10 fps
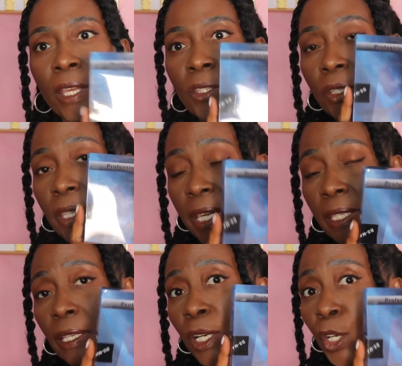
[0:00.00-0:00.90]
So
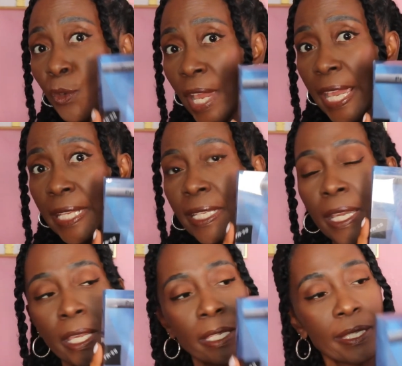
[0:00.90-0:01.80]
these are great
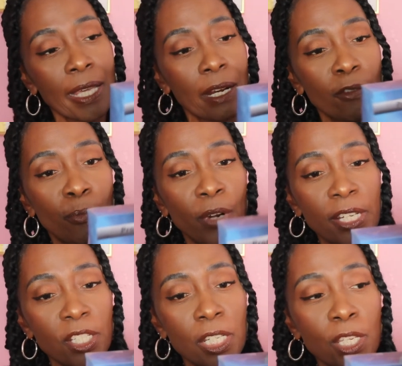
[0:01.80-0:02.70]
set of
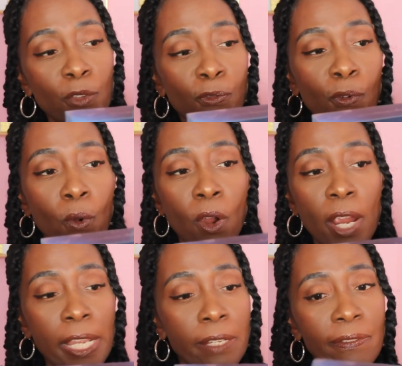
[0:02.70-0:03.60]
brushes for
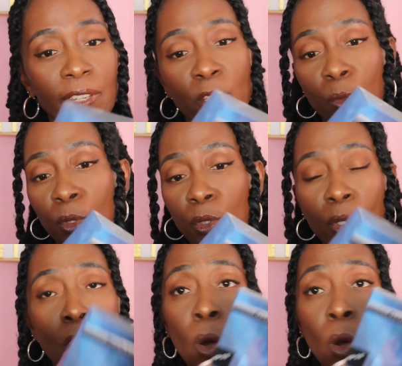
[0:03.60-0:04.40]
individuals